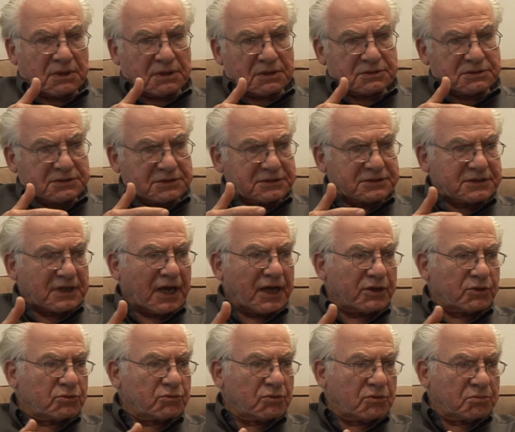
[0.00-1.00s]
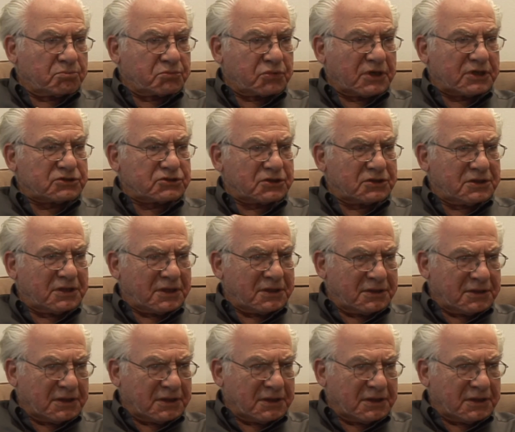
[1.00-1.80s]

on societal oppression,